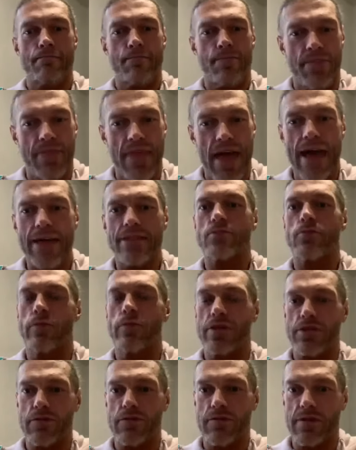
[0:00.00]
that's
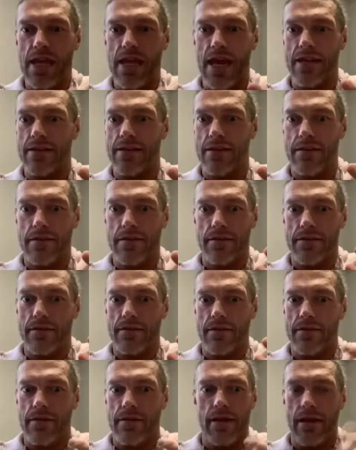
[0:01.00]
when you get
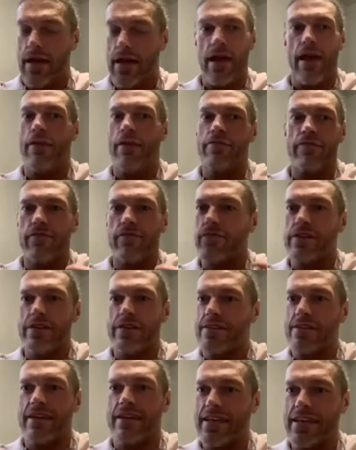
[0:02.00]

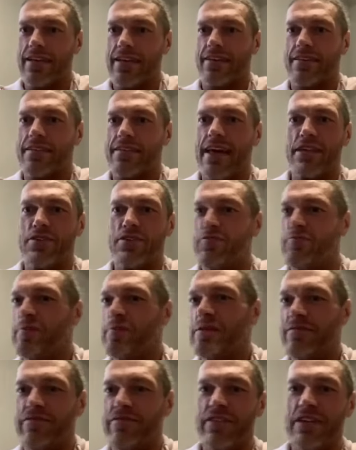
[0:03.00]
everything that you've
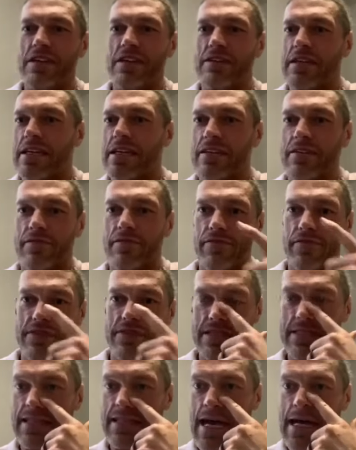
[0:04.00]
been feeling for
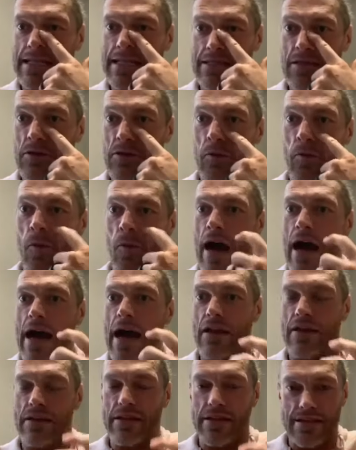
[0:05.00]
this last little
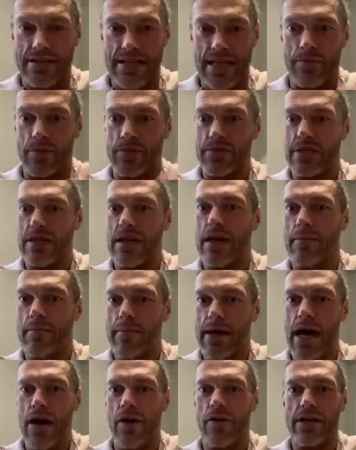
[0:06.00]
while, and it's able to come
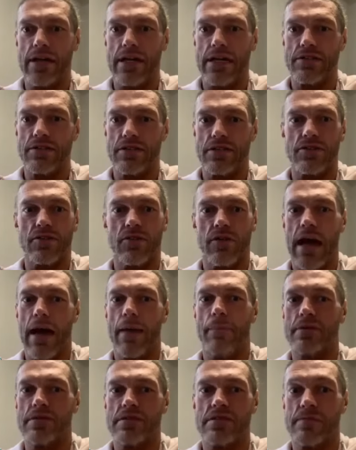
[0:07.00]
out, and it just so
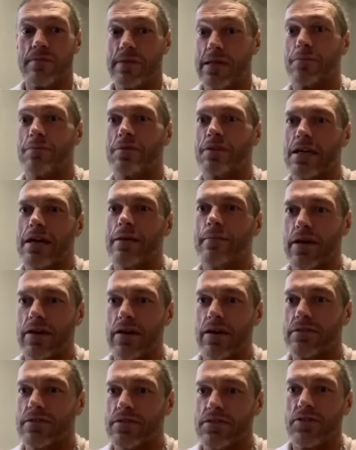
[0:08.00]
happens to be able to come
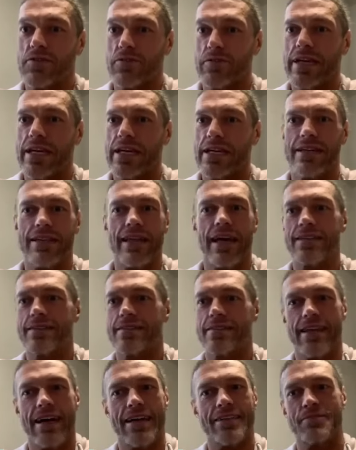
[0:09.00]
out on screen, and
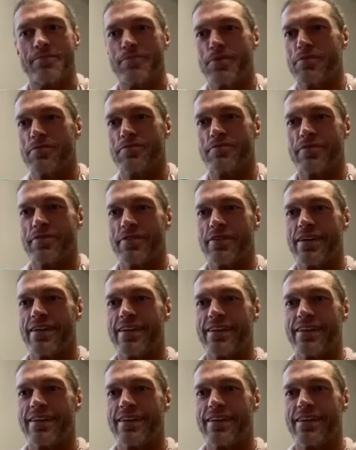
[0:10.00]
that's a beautiful thing.